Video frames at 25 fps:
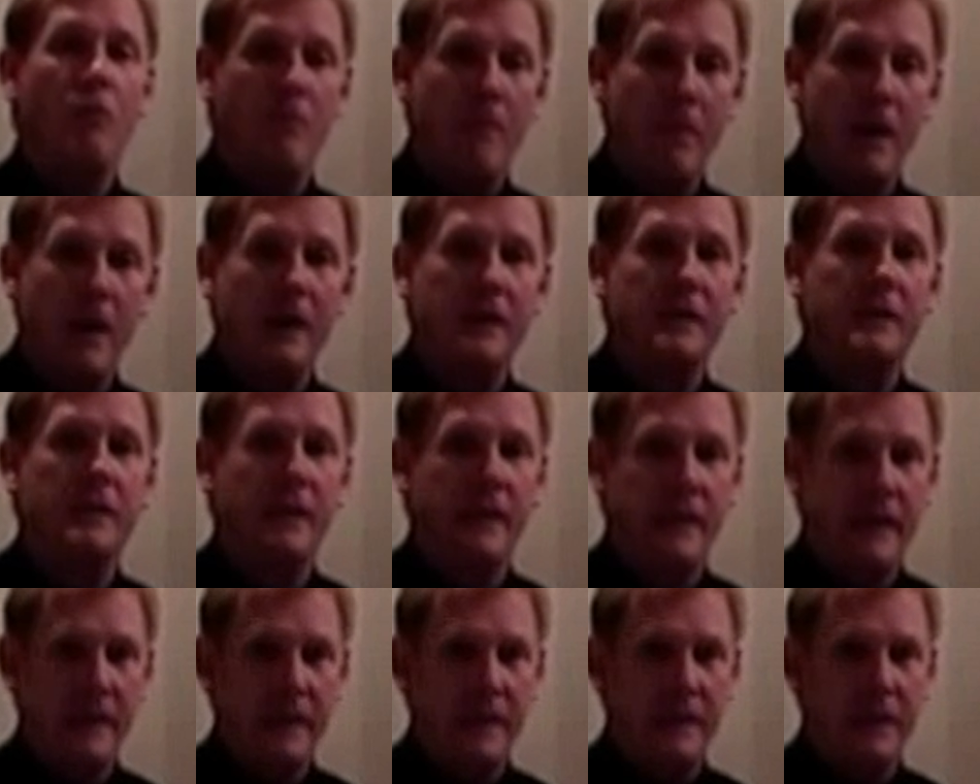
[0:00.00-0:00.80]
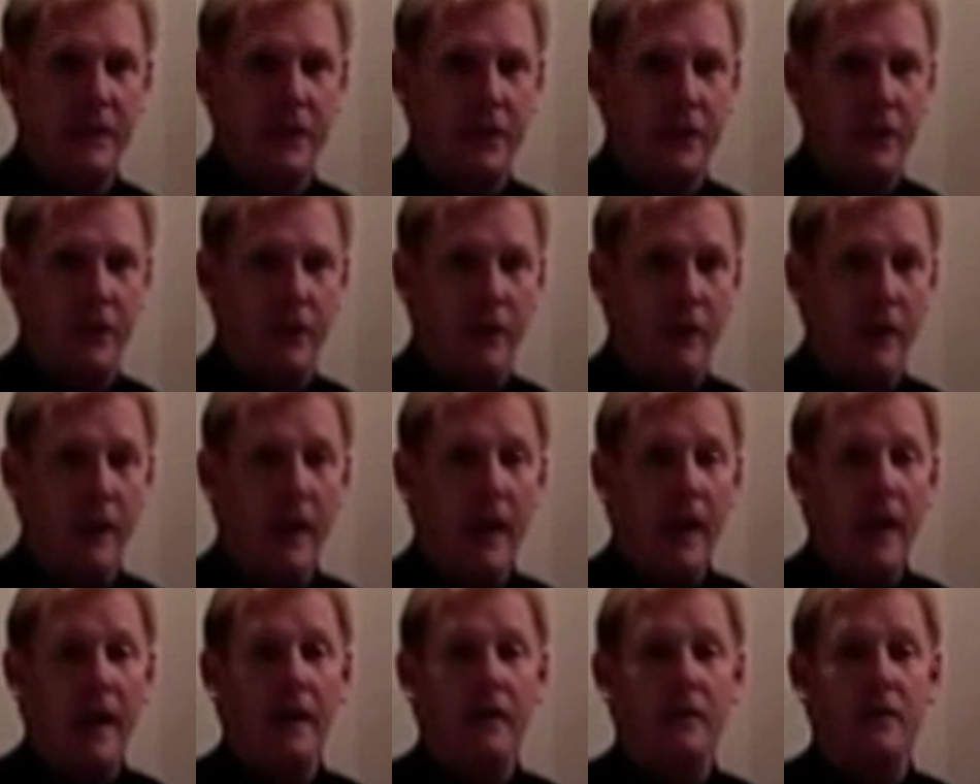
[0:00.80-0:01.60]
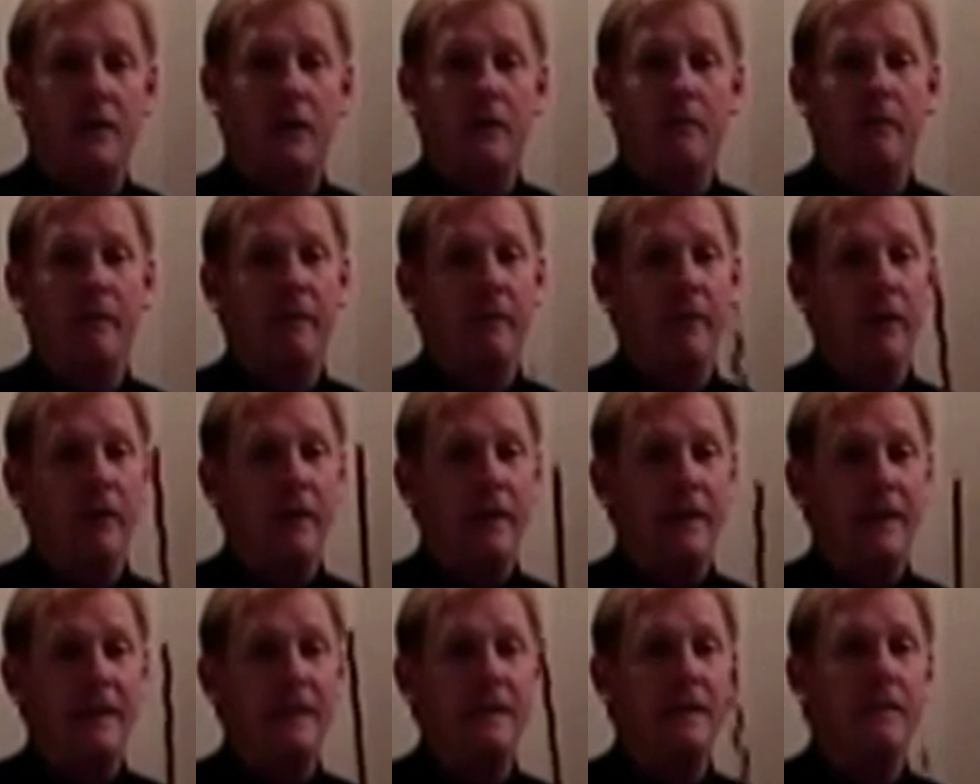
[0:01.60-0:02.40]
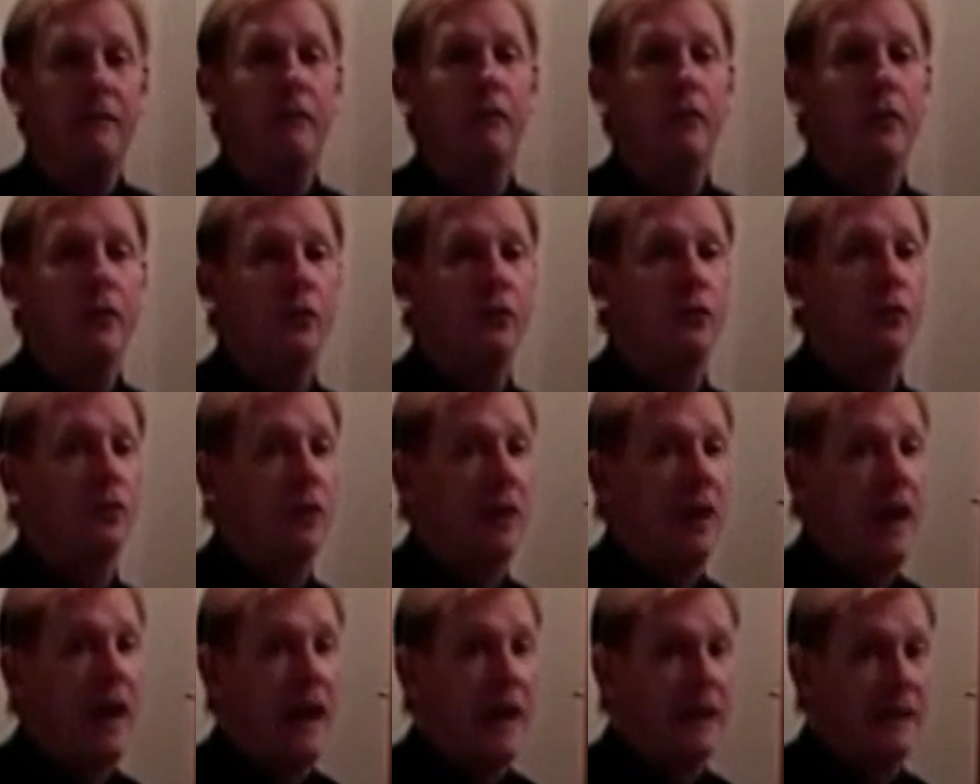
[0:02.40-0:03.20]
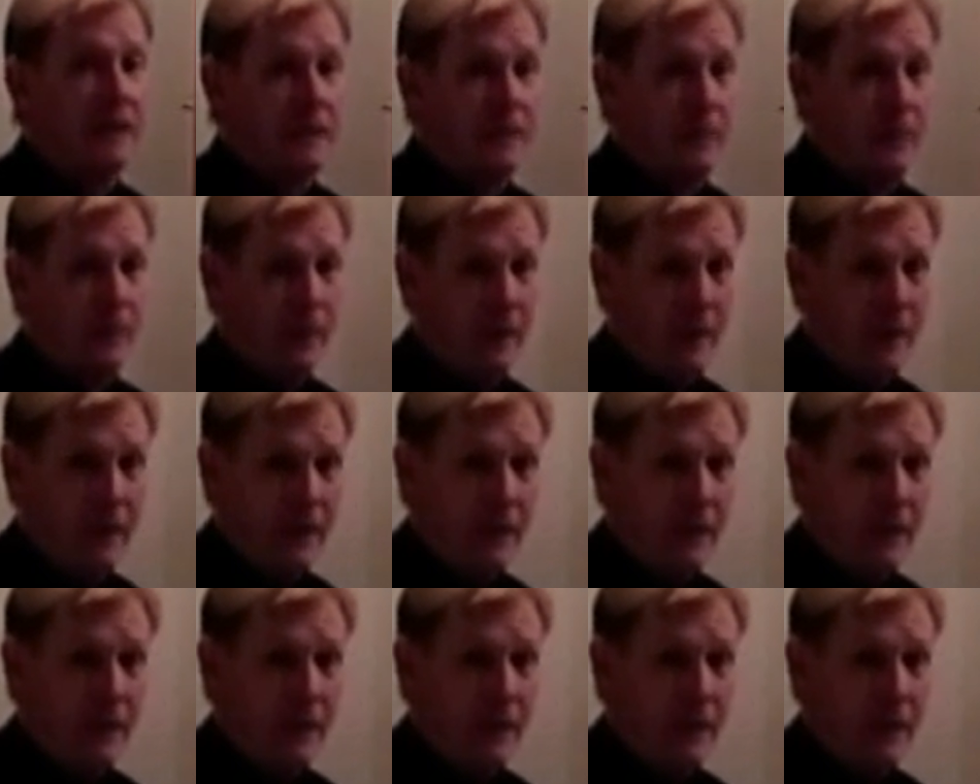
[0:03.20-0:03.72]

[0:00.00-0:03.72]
much easier, and it's going to be very easy for you to grasp,